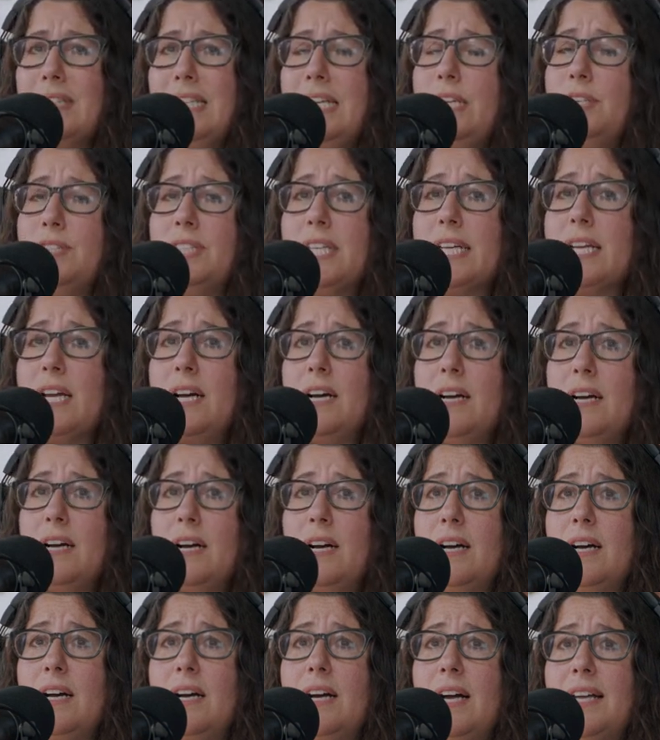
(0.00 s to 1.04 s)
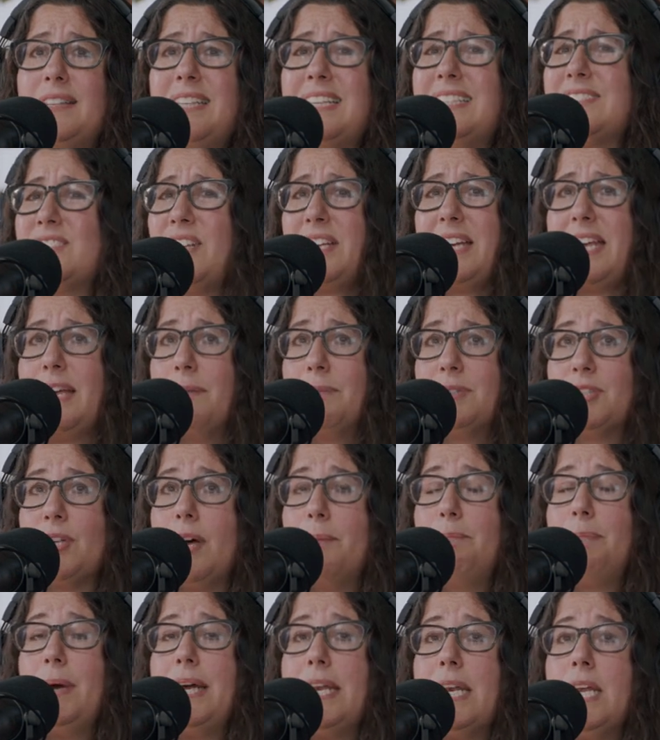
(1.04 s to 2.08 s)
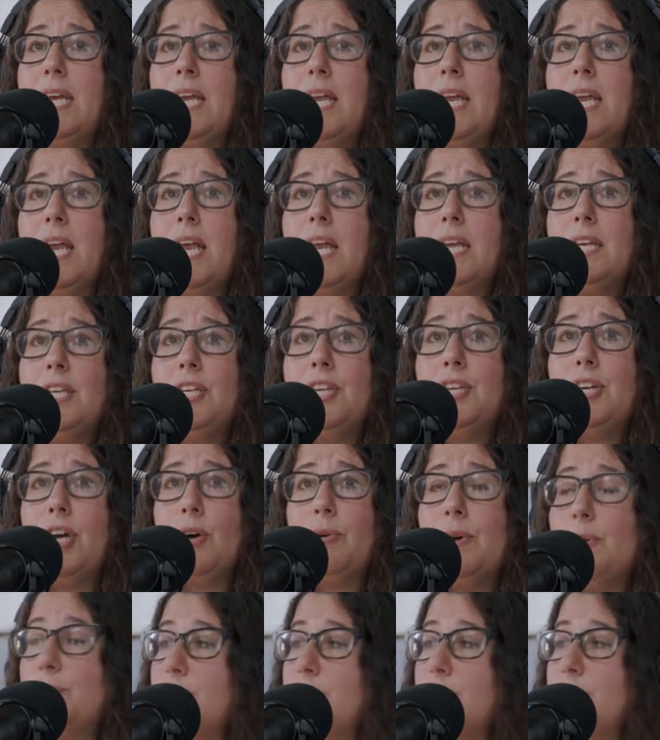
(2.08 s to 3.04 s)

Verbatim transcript: is like a, a I think it's on Amazon, but you know, it